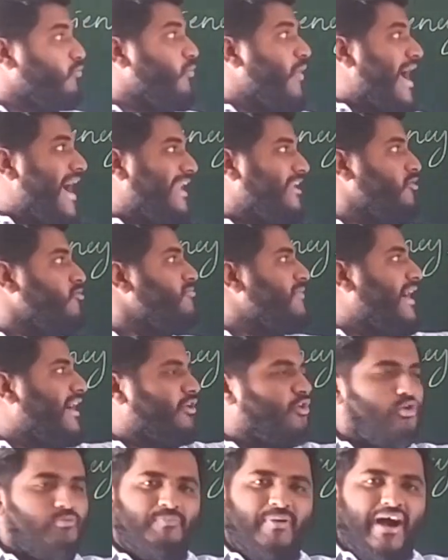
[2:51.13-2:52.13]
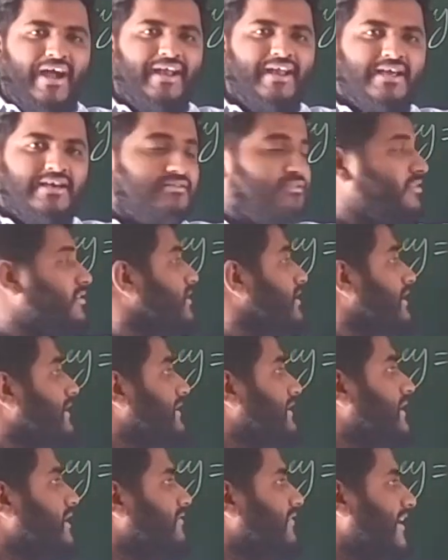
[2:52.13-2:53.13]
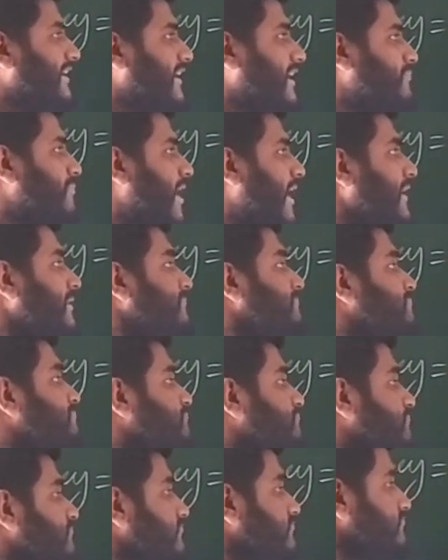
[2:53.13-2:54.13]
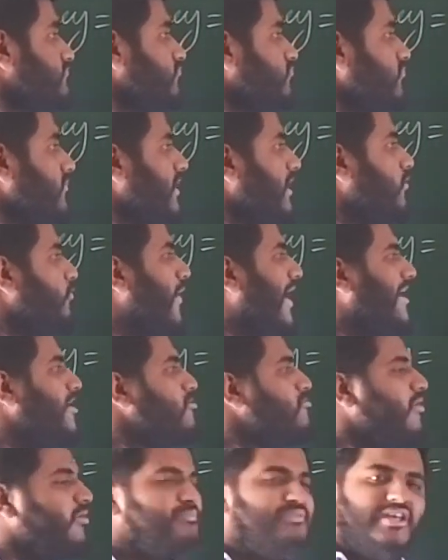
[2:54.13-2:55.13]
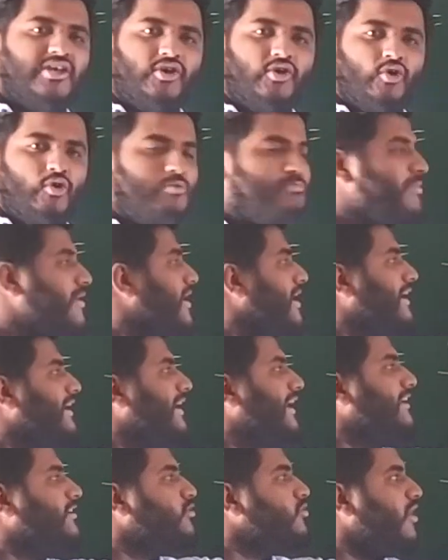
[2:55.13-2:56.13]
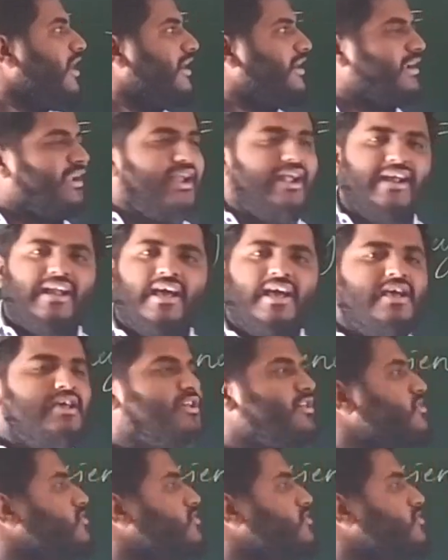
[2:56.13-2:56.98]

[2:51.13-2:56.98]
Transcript: Volume occupied divided by volume of the cube into 100.